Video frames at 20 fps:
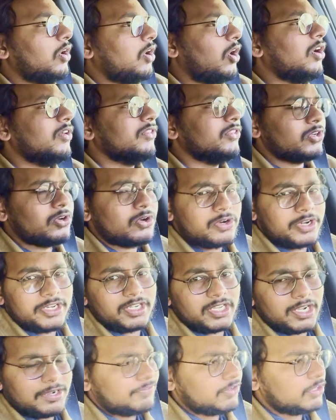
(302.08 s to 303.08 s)
On the road
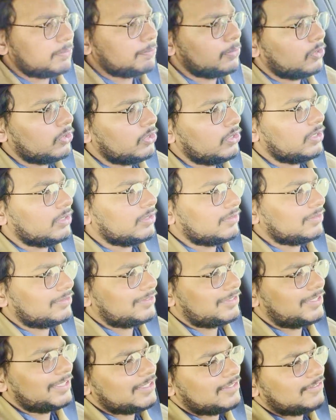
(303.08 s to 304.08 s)
in comfort
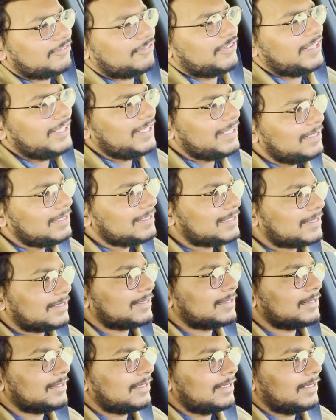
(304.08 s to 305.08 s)
mode, this
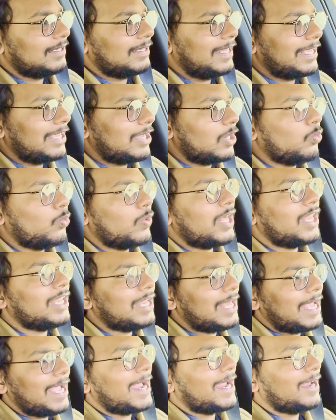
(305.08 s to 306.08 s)
feels like a
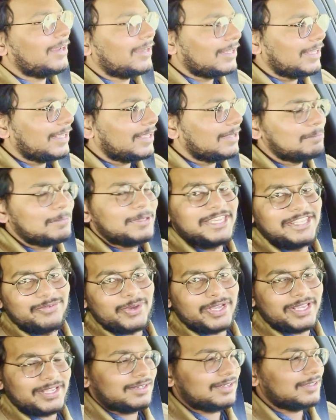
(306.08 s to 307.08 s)
well-handling
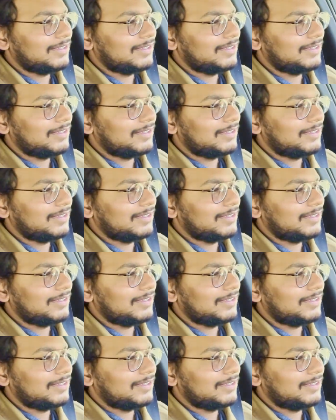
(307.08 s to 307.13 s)
minivan.